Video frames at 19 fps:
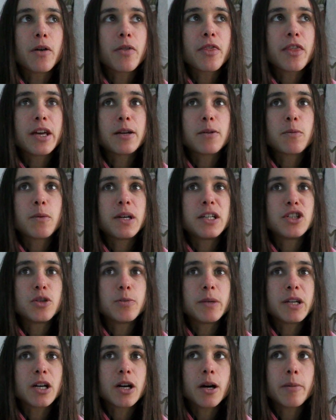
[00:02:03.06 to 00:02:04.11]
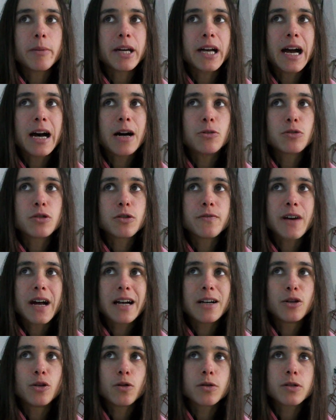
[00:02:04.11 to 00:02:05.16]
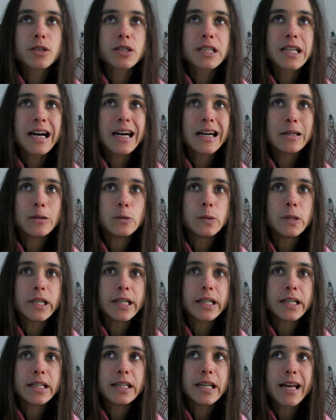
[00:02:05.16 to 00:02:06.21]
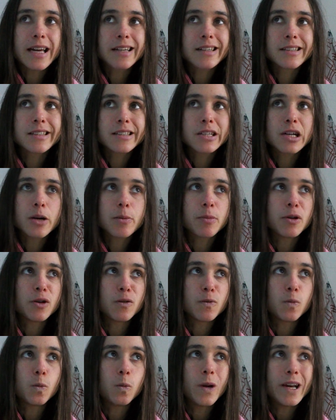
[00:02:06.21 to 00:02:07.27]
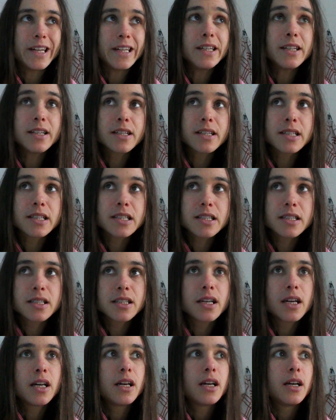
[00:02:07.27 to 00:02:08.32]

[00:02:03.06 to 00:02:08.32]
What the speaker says: think we should be coming out of that lockdown in the next couple of weeks.